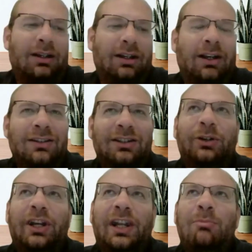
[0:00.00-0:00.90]
A
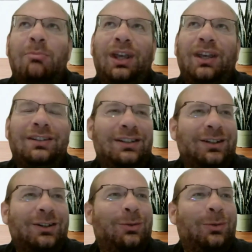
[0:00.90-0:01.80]
Syrian MBS,
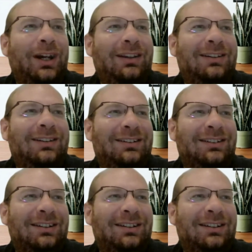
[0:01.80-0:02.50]
that's a great